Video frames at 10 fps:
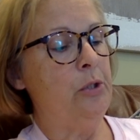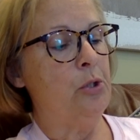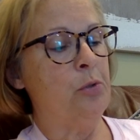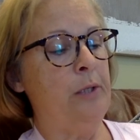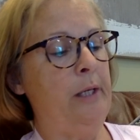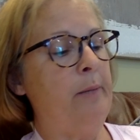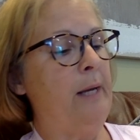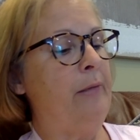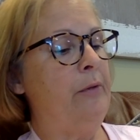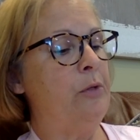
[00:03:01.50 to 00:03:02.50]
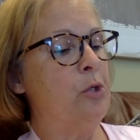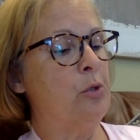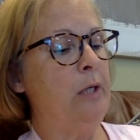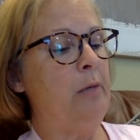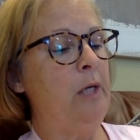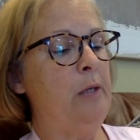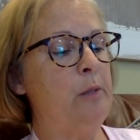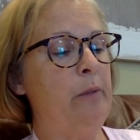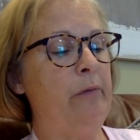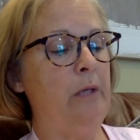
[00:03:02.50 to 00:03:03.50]
the stream, and then the stream
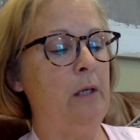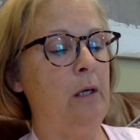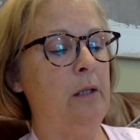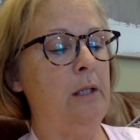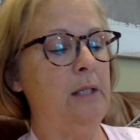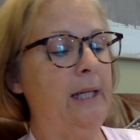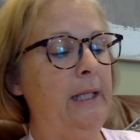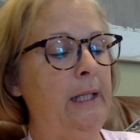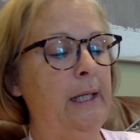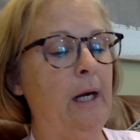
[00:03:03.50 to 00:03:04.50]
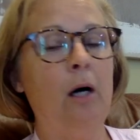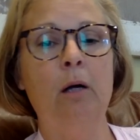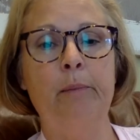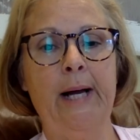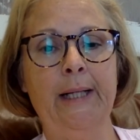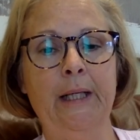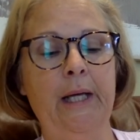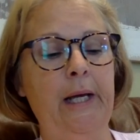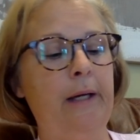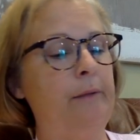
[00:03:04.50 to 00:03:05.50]
keeps moving on, taking it all back
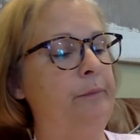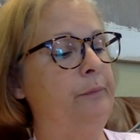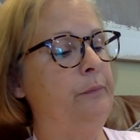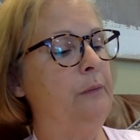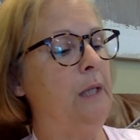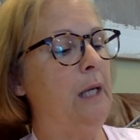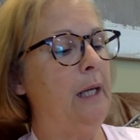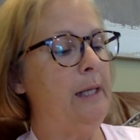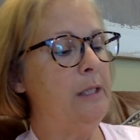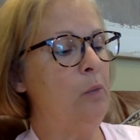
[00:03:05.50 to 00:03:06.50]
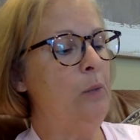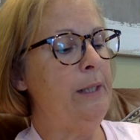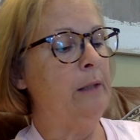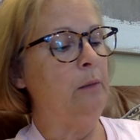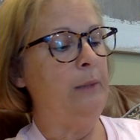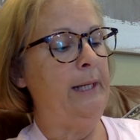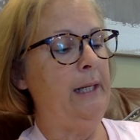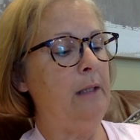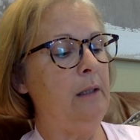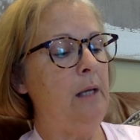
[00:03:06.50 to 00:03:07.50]
again. It's a wheel,
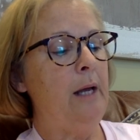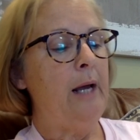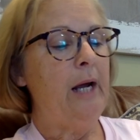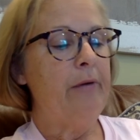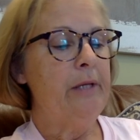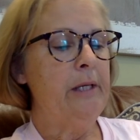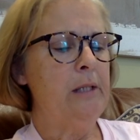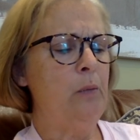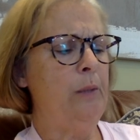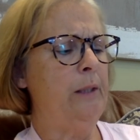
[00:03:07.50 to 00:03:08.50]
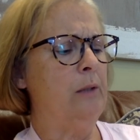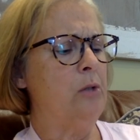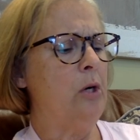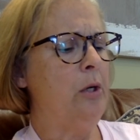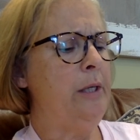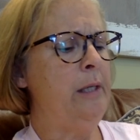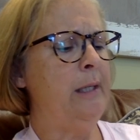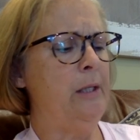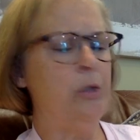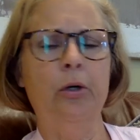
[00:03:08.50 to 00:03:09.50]
Winnie. Everything's a wheel, turning
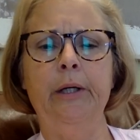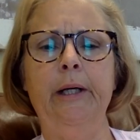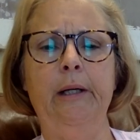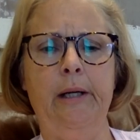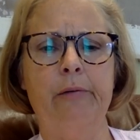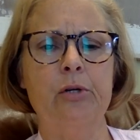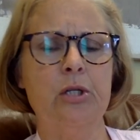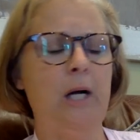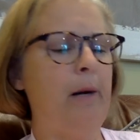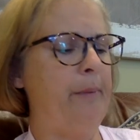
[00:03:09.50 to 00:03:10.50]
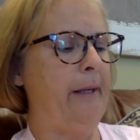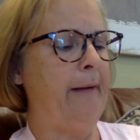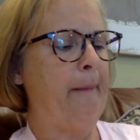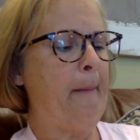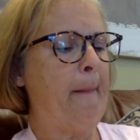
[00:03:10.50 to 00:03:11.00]
and turning, never stopping.